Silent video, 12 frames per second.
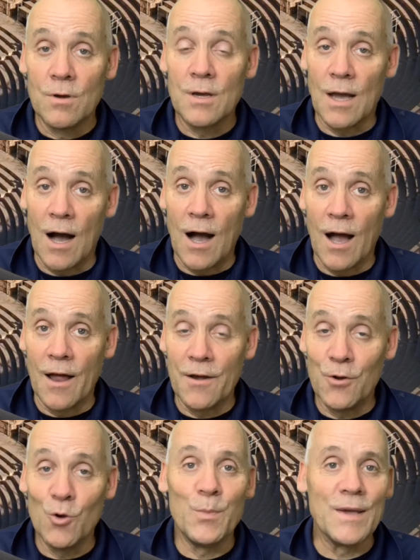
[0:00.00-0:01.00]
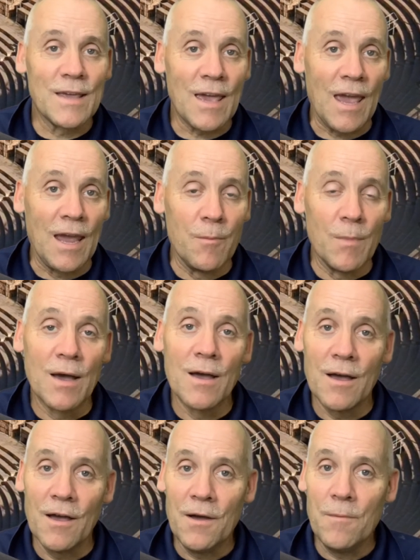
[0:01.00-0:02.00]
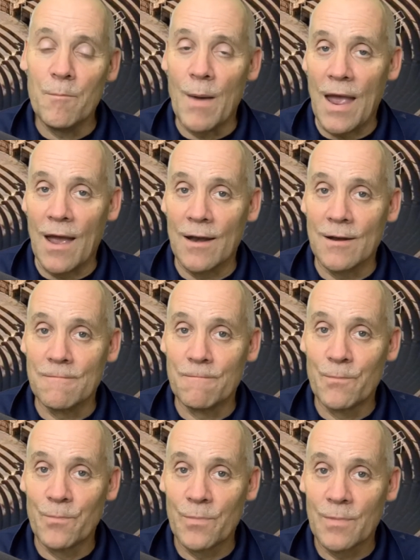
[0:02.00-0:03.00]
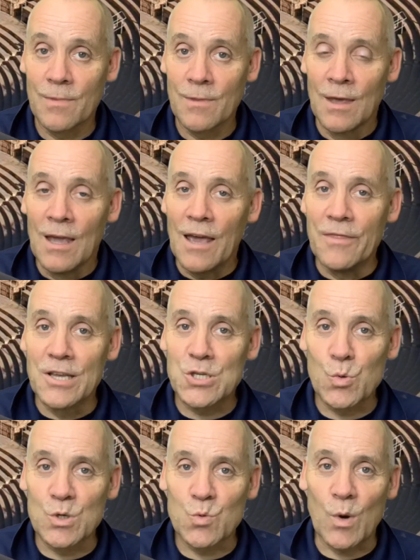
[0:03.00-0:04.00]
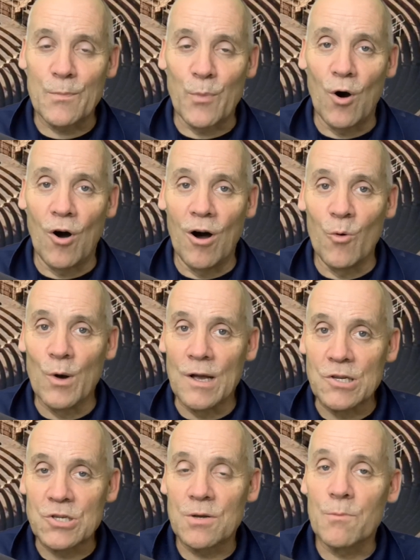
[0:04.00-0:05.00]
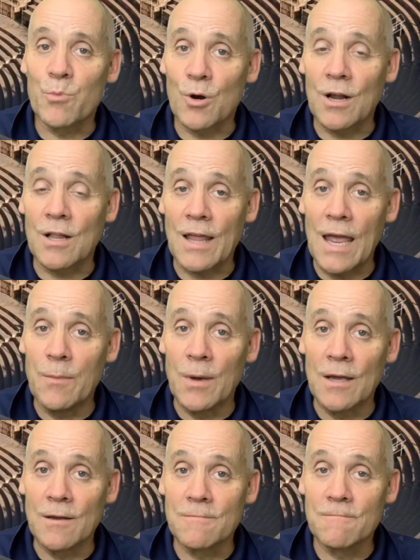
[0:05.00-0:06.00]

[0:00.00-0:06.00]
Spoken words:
God who became man. And this was what Paul was proclaiming.